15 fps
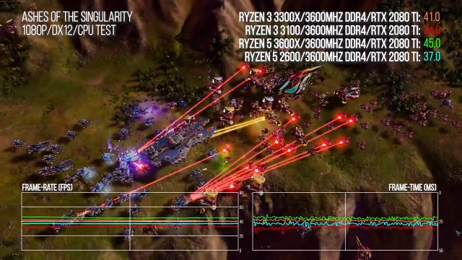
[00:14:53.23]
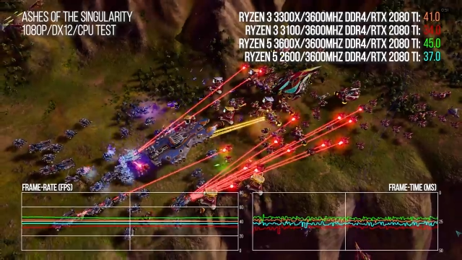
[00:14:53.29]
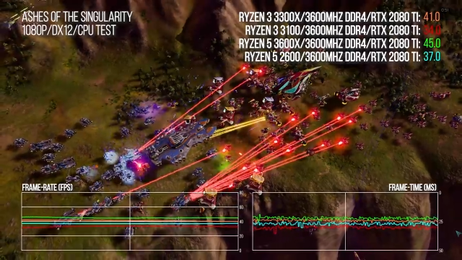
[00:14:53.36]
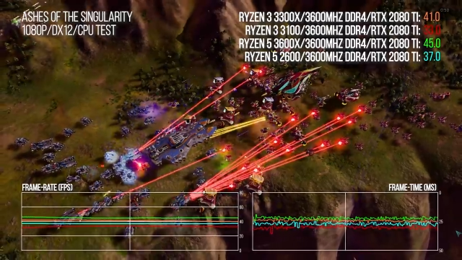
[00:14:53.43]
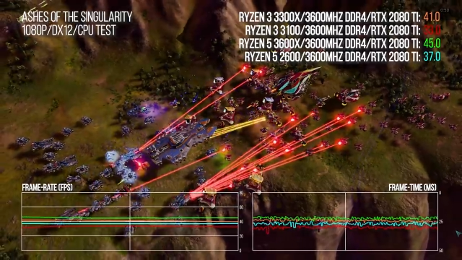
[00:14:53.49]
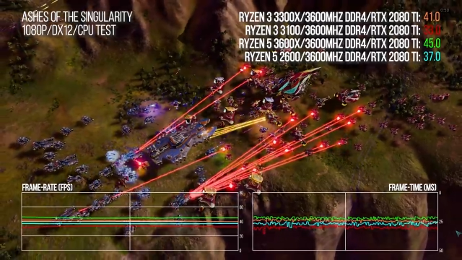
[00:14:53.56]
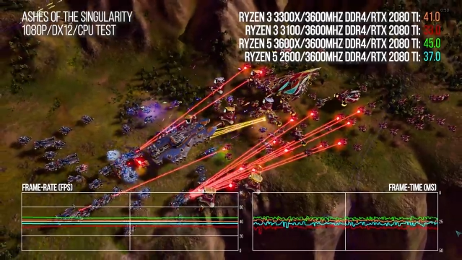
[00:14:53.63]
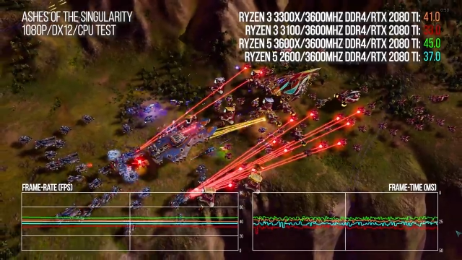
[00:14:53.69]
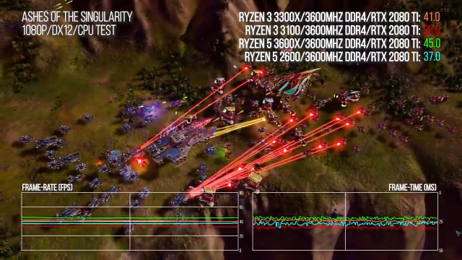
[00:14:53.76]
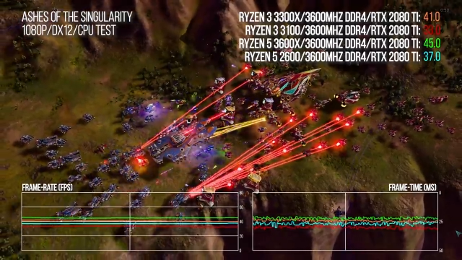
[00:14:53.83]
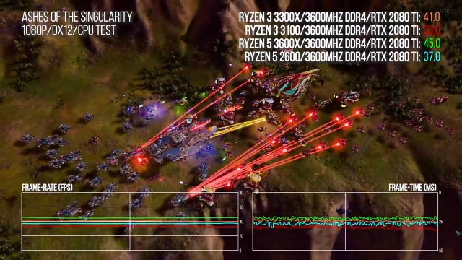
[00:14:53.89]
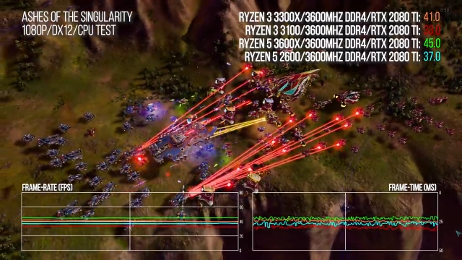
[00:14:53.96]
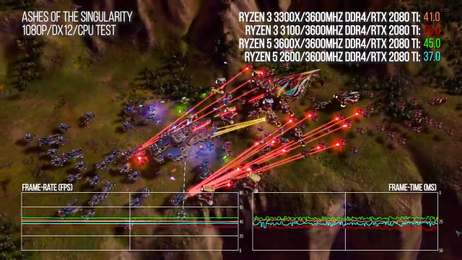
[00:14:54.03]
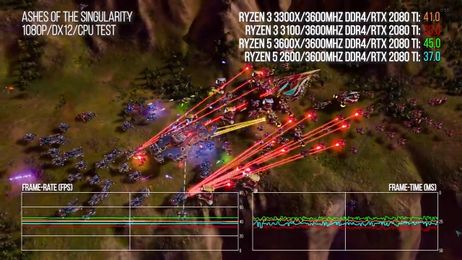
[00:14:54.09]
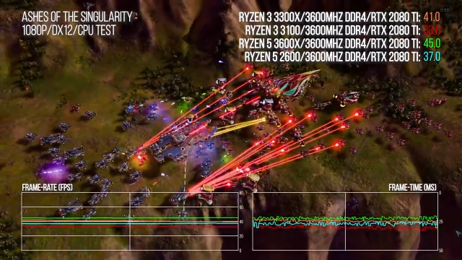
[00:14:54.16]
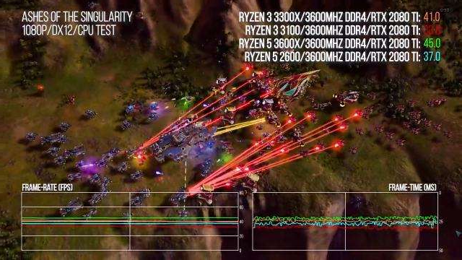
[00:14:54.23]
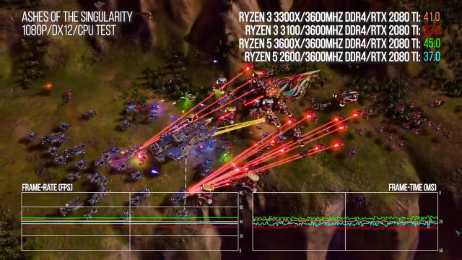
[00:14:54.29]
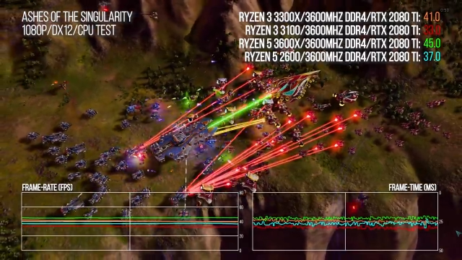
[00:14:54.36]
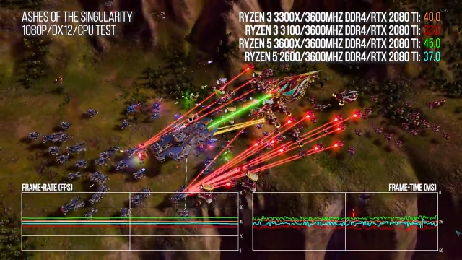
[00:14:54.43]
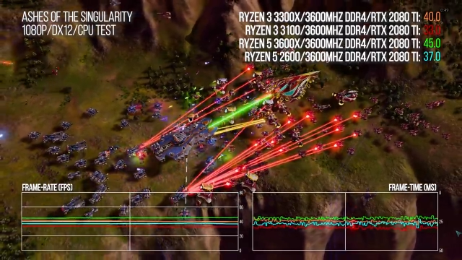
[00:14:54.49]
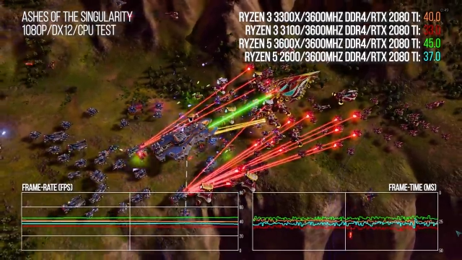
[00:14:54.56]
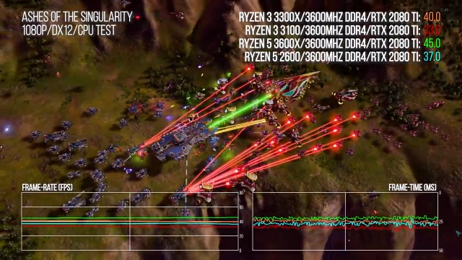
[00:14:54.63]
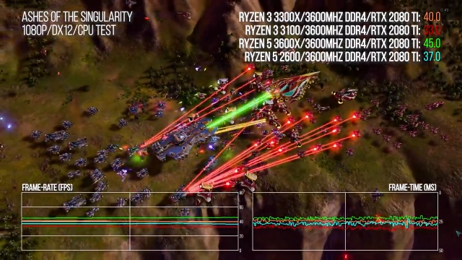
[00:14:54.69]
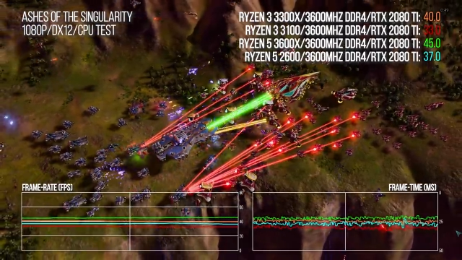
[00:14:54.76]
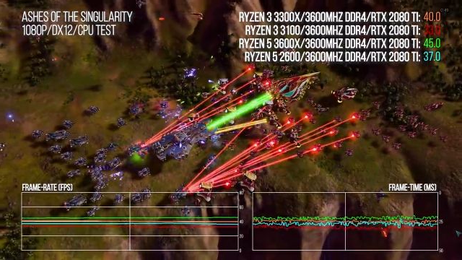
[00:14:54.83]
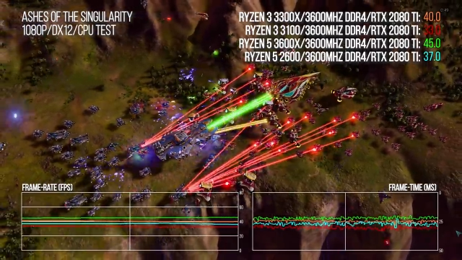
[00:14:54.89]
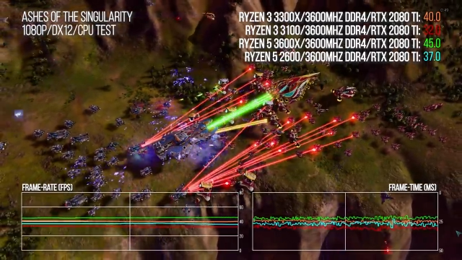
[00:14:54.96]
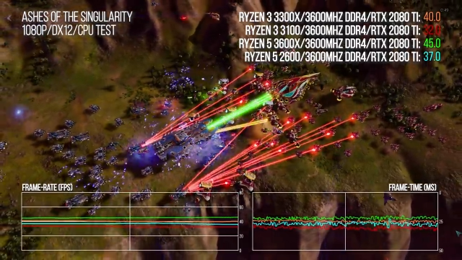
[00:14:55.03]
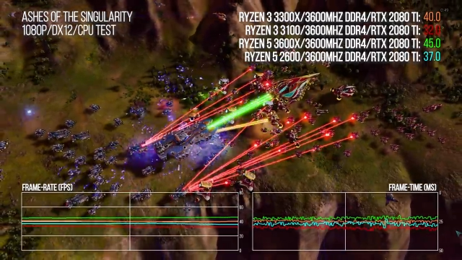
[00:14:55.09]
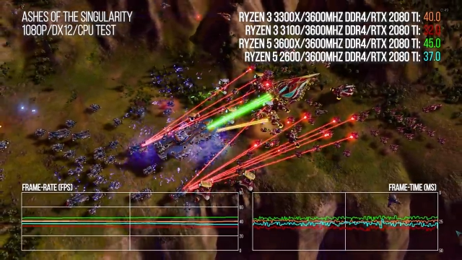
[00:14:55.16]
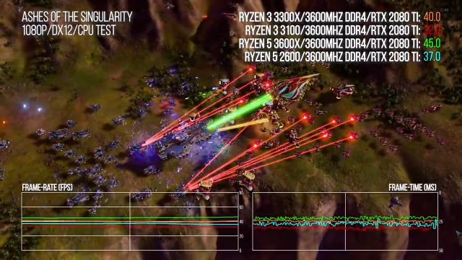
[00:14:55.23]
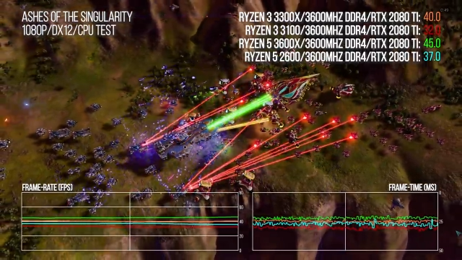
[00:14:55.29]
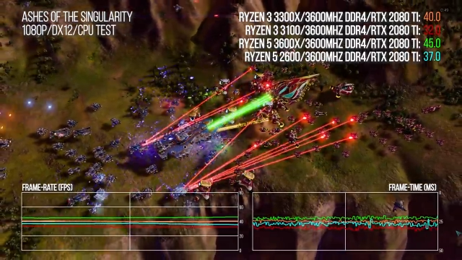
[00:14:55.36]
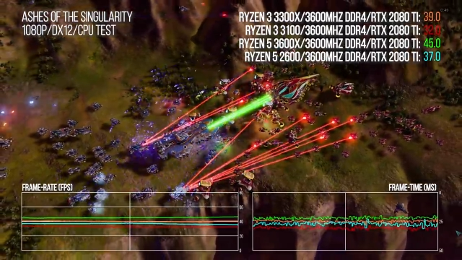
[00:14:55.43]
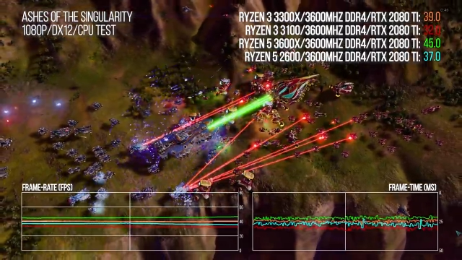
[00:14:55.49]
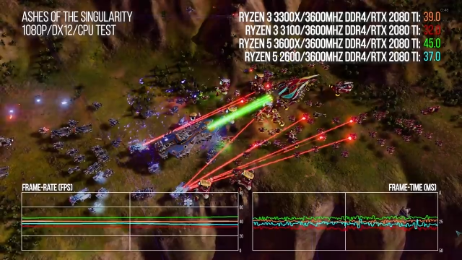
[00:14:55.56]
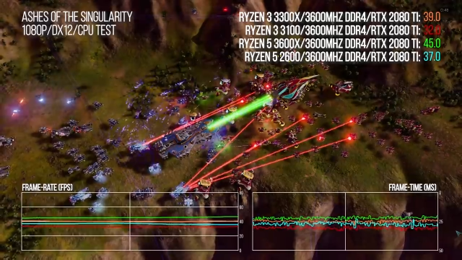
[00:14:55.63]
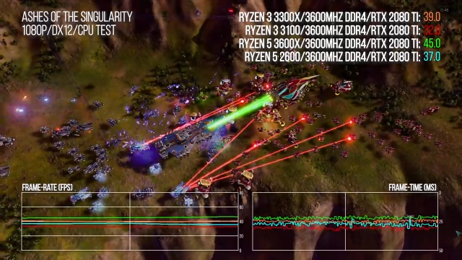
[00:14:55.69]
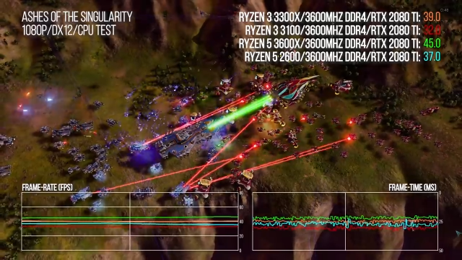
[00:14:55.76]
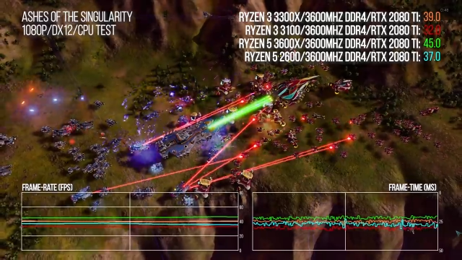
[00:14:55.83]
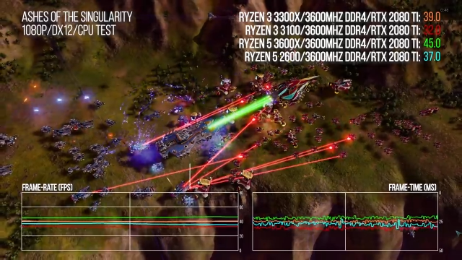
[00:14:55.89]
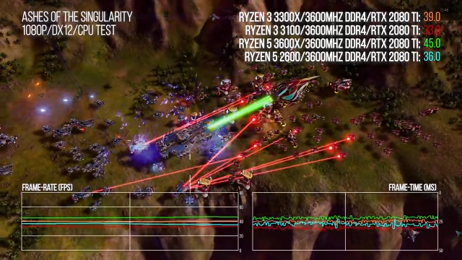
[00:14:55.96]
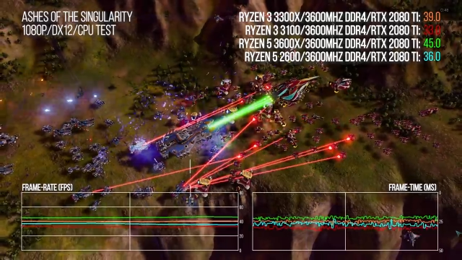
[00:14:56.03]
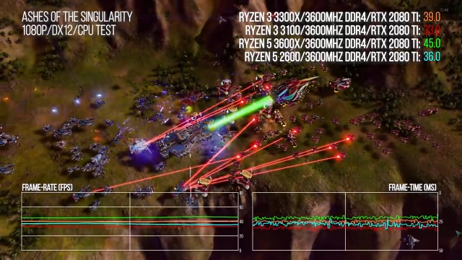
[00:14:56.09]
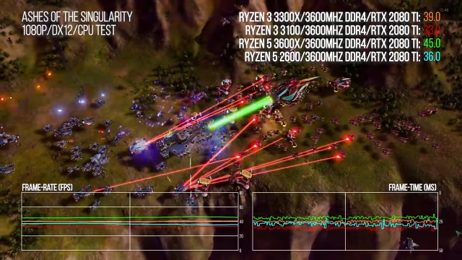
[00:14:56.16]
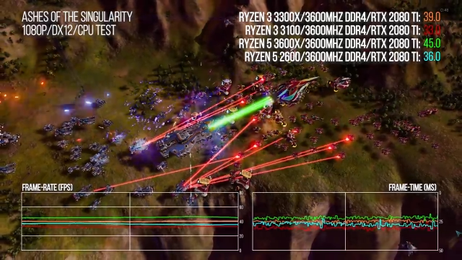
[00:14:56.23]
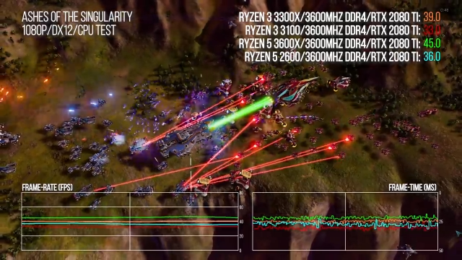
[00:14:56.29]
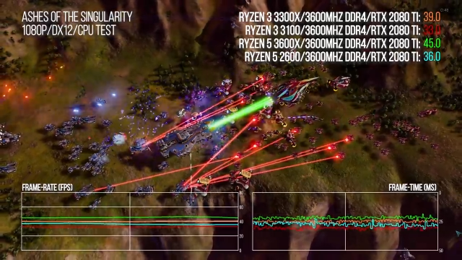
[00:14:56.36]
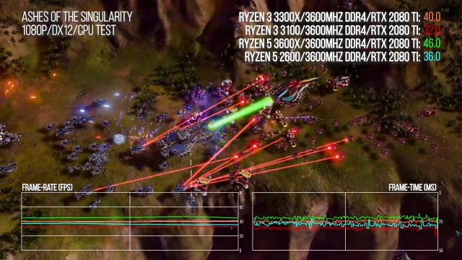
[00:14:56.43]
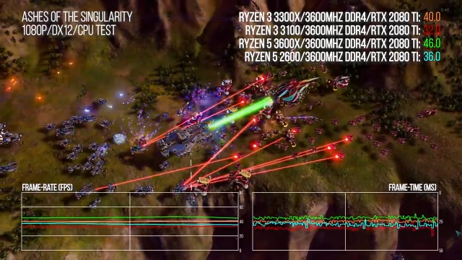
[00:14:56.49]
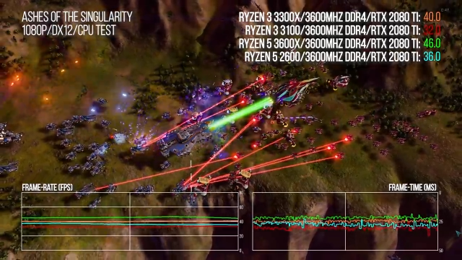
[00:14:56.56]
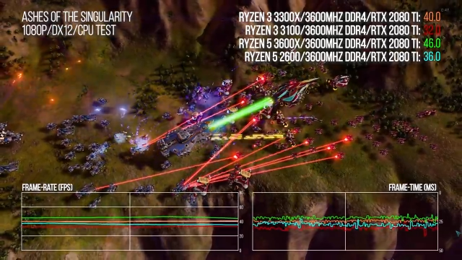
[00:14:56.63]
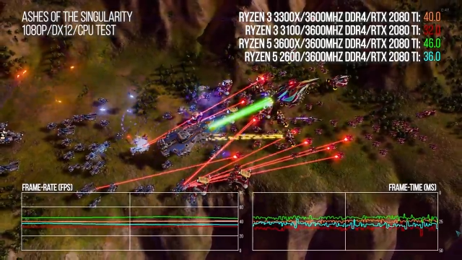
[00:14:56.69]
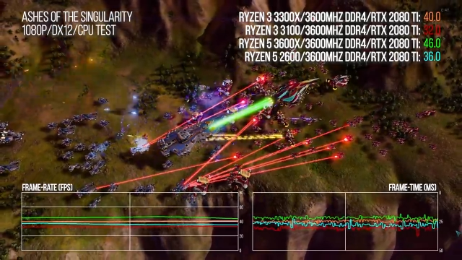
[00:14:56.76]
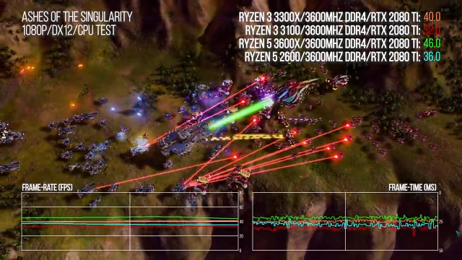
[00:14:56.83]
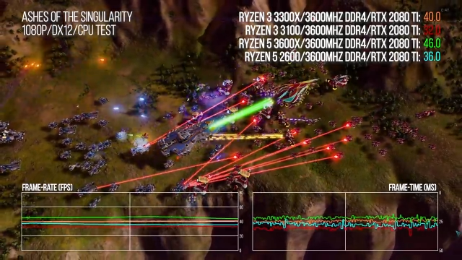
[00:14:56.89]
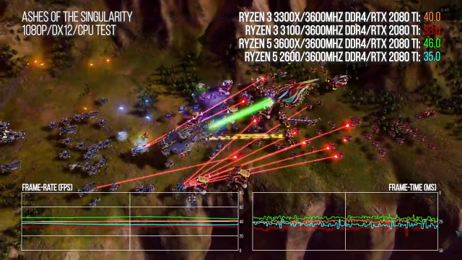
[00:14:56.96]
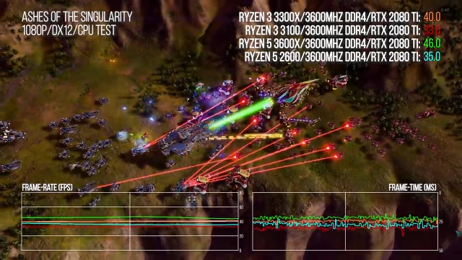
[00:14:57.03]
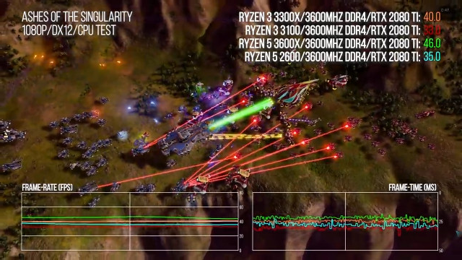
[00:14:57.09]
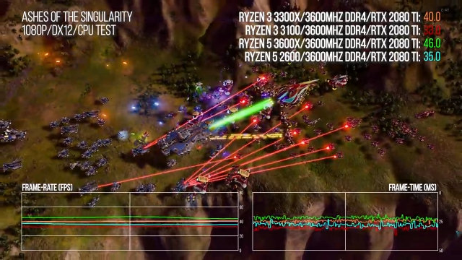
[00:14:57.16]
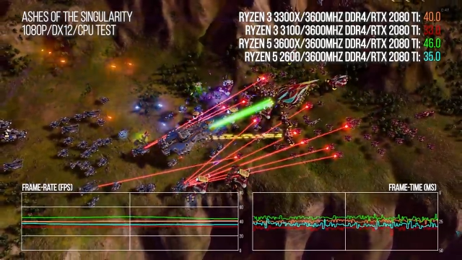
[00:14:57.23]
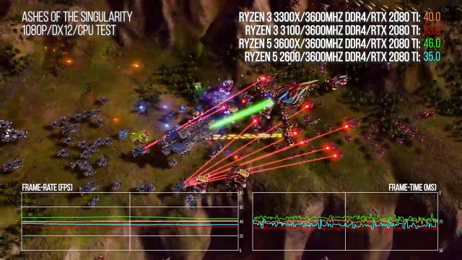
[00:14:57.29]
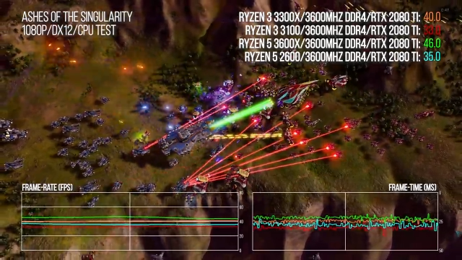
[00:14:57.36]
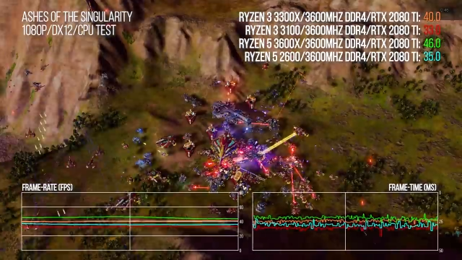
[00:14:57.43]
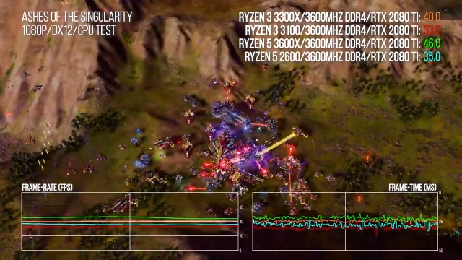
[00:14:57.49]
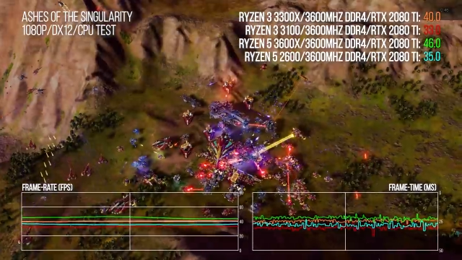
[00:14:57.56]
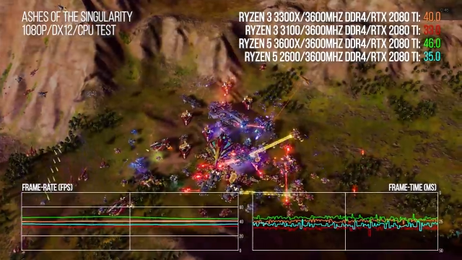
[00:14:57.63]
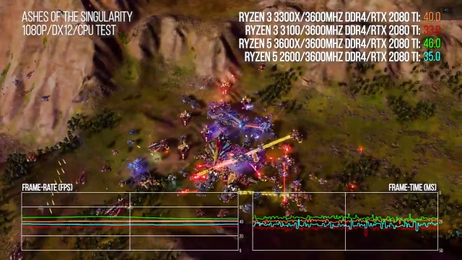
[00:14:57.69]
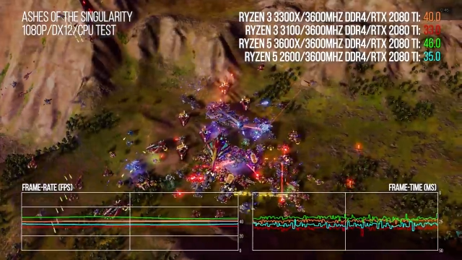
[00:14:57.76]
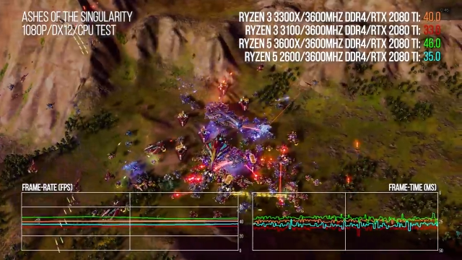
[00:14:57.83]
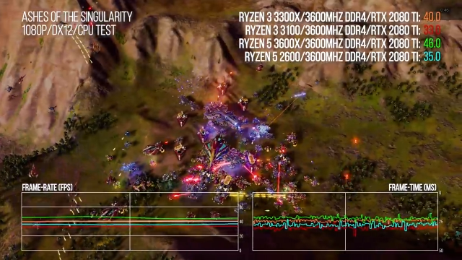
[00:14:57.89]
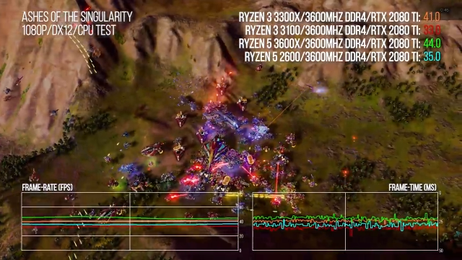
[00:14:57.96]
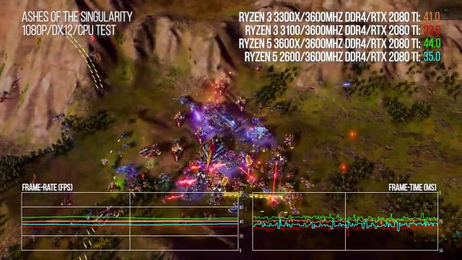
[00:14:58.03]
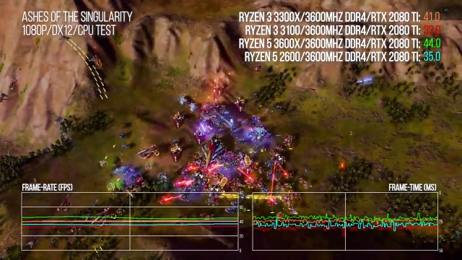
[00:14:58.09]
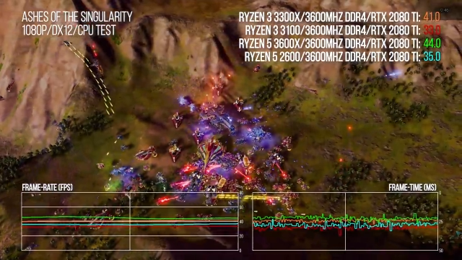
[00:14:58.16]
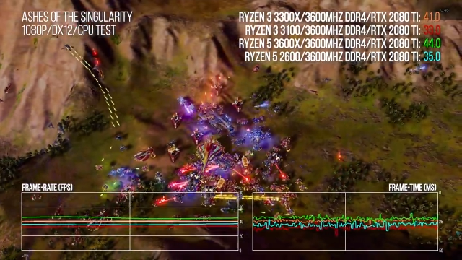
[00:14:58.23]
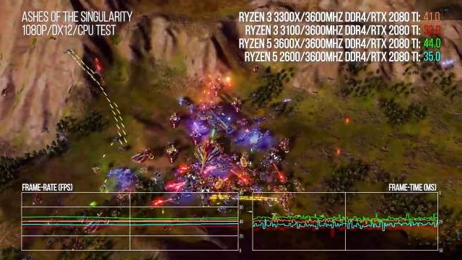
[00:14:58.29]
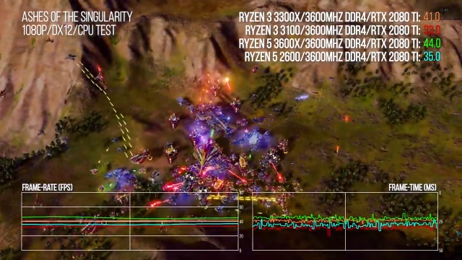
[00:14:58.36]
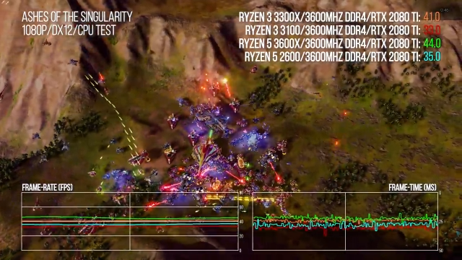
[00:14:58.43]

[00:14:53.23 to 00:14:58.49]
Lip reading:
No face is visible, so there are no lips to read.